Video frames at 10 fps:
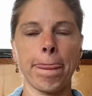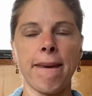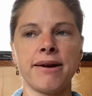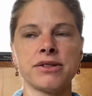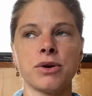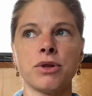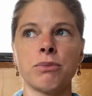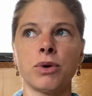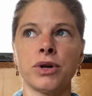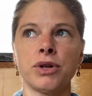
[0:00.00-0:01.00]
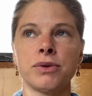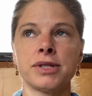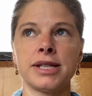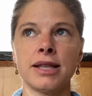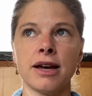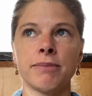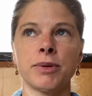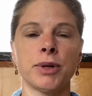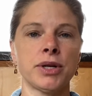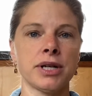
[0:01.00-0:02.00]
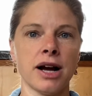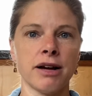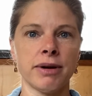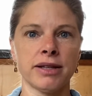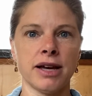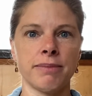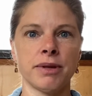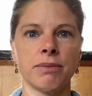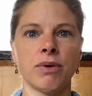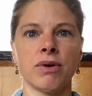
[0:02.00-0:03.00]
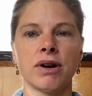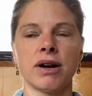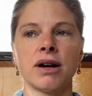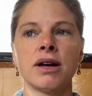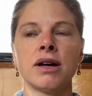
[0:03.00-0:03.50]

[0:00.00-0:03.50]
And so the more you see them, the more you talk about them, the more